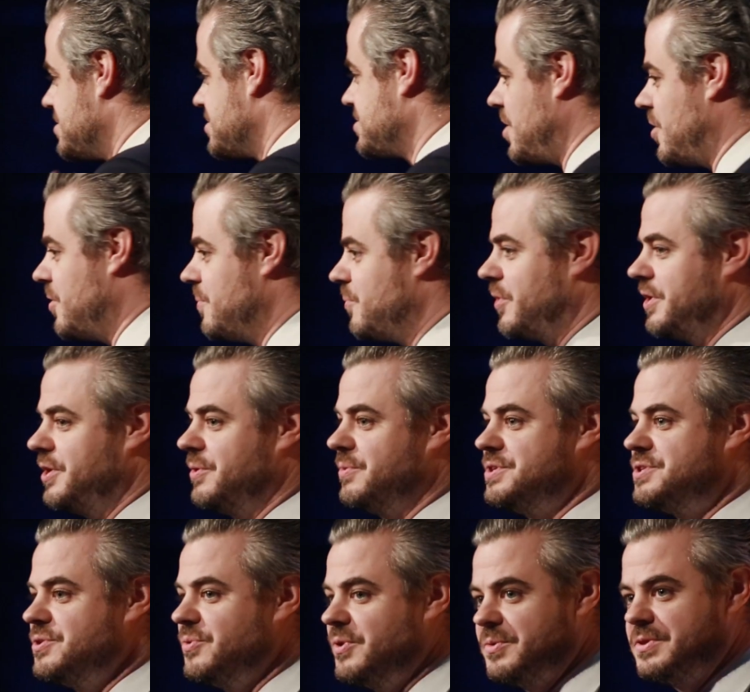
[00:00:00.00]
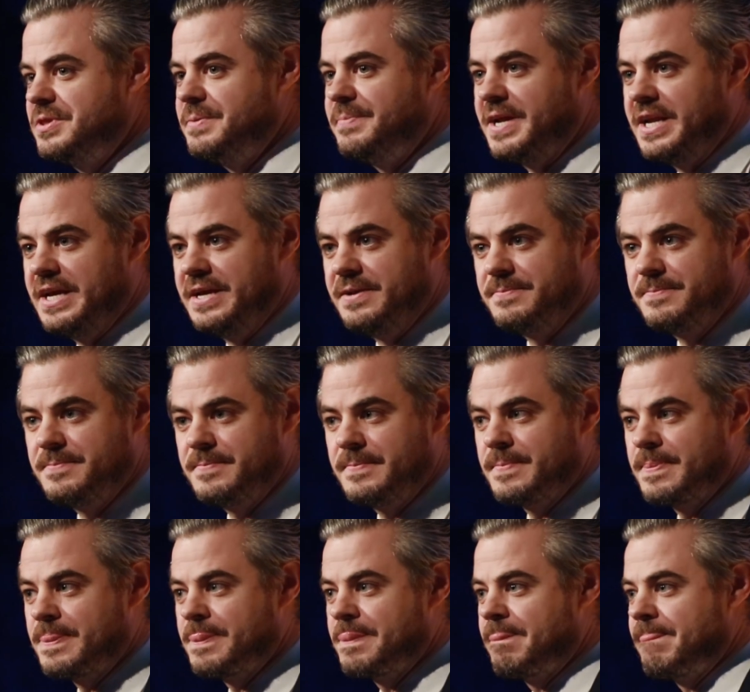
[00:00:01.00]
and show them what you were doing with the money.
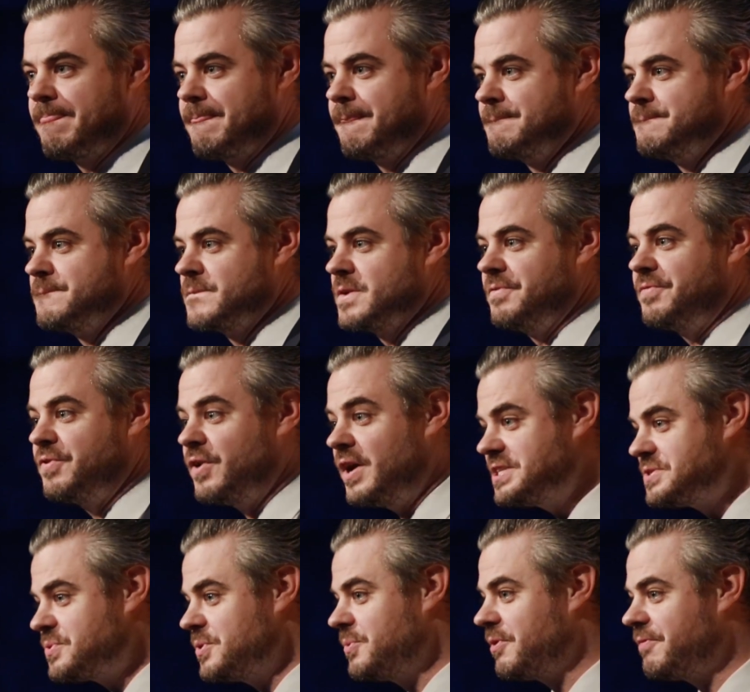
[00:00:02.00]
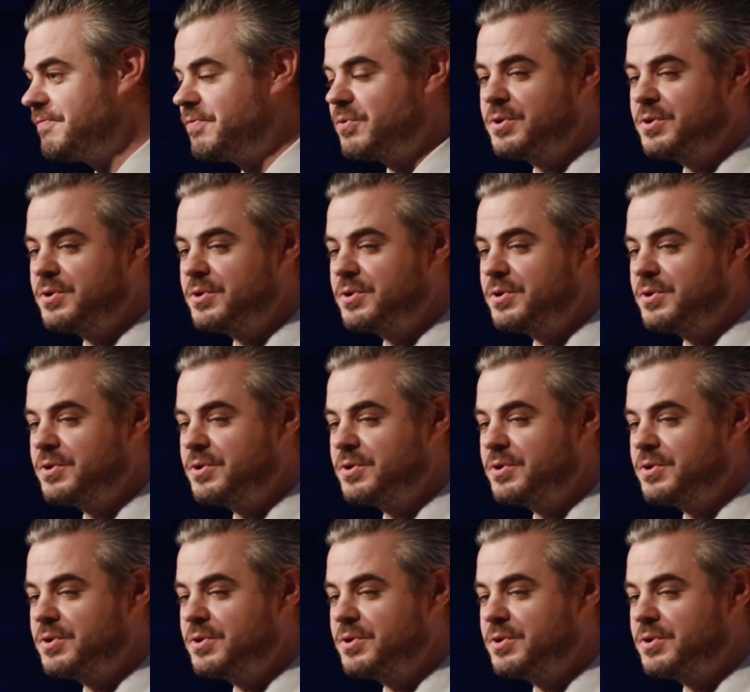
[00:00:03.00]
For us, we were